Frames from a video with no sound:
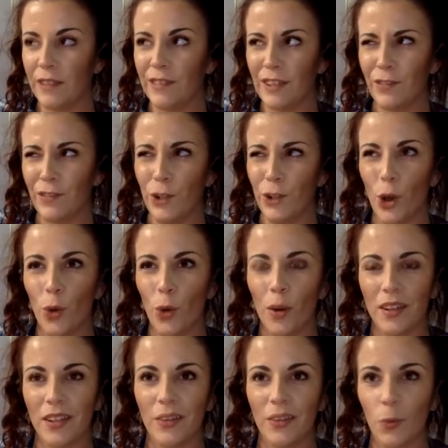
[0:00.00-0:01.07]
even if you know
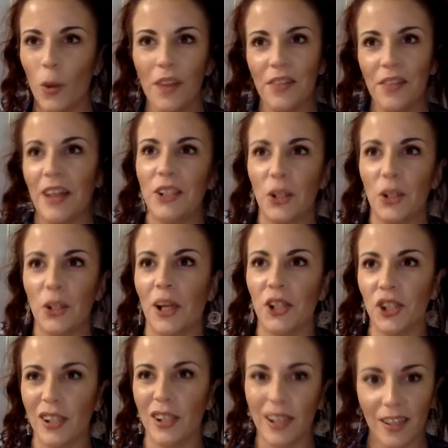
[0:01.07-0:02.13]
what that
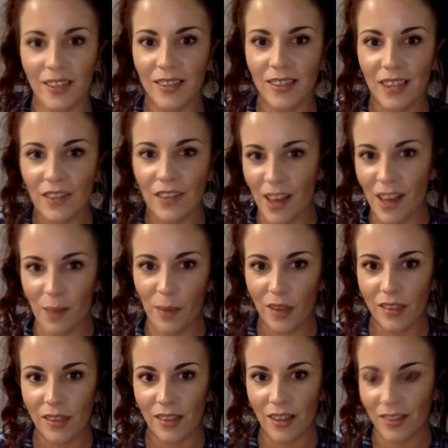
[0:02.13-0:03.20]
direction is, if that
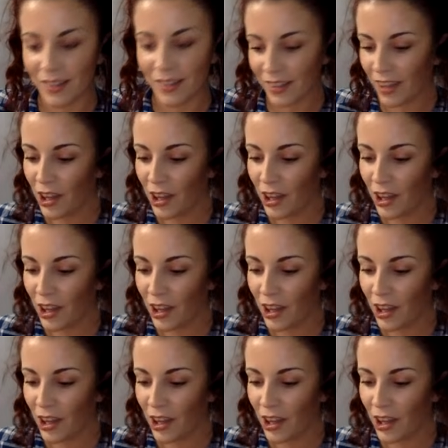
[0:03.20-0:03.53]
makes sense.